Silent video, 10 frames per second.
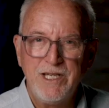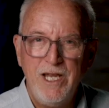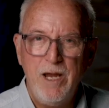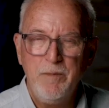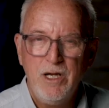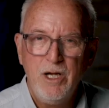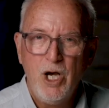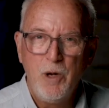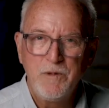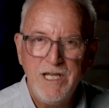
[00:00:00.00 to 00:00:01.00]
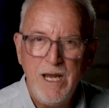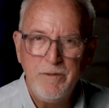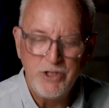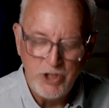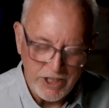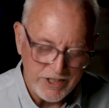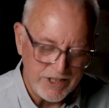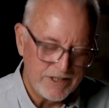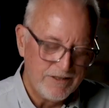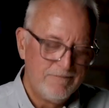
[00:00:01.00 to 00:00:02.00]
a name, hope's name is
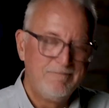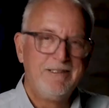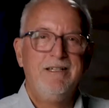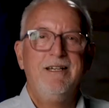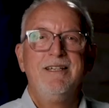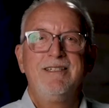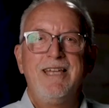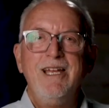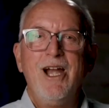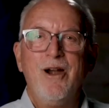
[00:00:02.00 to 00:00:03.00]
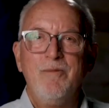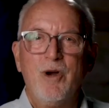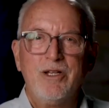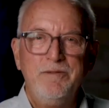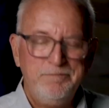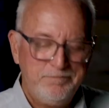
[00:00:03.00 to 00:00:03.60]
Jesus. Stay daring, brother.